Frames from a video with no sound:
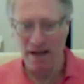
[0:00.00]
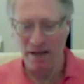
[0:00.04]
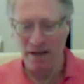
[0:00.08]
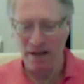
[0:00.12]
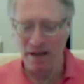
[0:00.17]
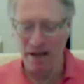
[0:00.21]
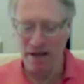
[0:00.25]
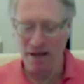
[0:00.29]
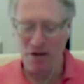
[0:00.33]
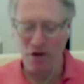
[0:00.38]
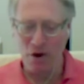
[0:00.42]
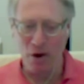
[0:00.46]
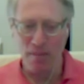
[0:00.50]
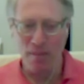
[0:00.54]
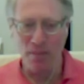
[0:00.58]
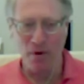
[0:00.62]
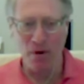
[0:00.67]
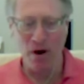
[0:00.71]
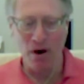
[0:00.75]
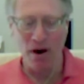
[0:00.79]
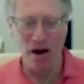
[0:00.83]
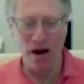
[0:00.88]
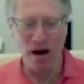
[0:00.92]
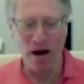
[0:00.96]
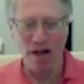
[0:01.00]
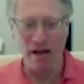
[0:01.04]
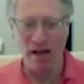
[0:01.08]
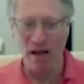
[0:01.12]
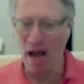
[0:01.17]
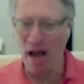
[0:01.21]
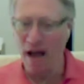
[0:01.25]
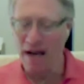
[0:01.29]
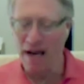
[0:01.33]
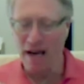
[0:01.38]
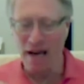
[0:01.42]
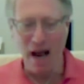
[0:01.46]
These are brought
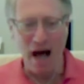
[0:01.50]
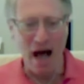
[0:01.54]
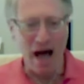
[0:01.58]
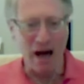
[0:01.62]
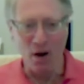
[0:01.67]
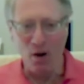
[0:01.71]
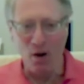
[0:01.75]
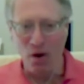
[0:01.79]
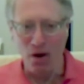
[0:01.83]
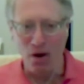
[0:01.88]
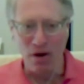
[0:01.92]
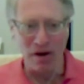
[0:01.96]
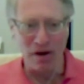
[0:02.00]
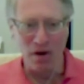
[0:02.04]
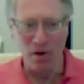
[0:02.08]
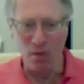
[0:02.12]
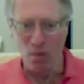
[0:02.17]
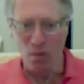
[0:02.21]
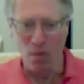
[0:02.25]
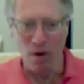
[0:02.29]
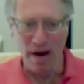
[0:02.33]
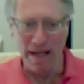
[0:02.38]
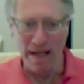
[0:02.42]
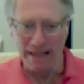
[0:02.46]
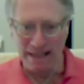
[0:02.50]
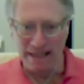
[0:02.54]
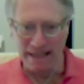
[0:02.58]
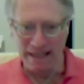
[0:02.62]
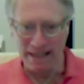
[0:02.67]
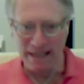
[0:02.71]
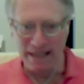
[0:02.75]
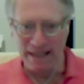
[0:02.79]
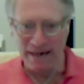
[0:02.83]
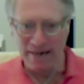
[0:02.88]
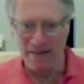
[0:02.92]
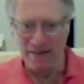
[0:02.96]
online not all at
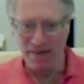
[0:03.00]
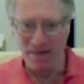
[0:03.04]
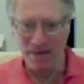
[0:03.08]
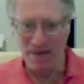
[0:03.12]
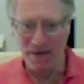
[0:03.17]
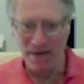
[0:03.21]
once,